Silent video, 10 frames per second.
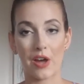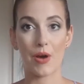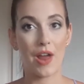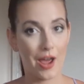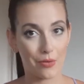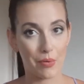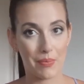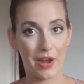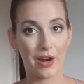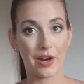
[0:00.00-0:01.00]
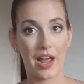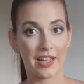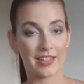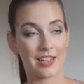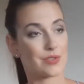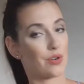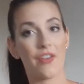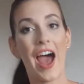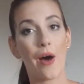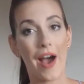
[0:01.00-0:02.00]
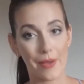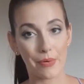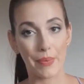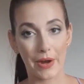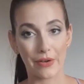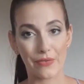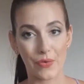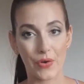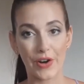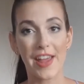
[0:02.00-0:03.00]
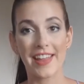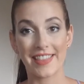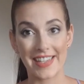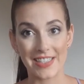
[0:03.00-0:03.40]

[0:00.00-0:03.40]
about how to prepare and sort of how I prepared for these